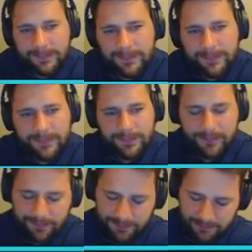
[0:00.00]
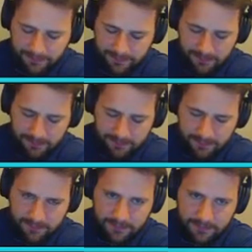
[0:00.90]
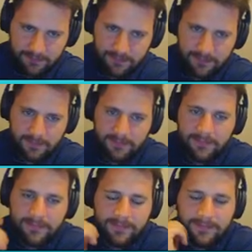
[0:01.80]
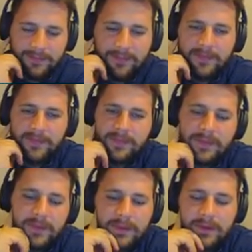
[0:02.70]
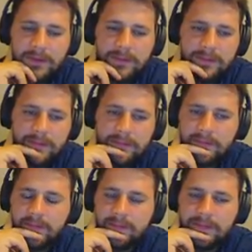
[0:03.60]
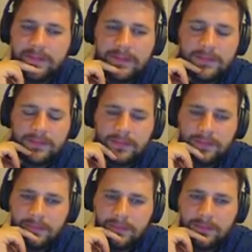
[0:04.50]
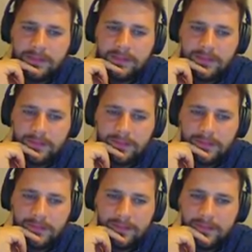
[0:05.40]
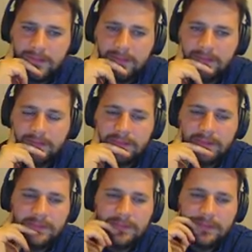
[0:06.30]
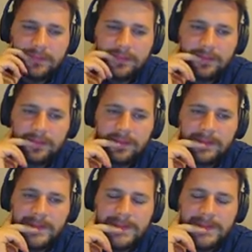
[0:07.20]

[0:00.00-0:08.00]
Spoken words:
No words are spoken by the person on screen.